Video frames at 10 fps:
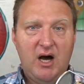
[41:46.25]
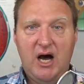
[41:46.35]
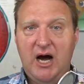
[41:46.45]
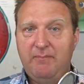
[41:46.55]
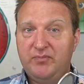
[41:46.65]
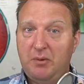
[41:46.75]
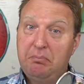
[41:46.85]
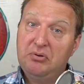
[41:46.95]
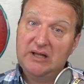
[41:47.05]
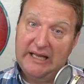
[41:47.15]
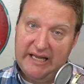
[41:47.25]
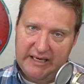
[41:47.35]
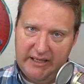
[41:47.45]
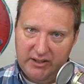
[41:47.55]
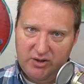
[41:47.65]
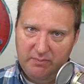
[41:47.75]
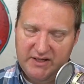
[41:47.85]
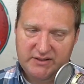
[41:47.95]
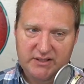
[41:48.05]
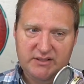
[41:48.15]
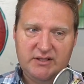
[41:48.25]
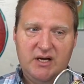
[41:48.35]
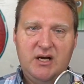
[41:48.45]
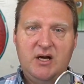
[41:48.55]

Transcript: um, planning in your business.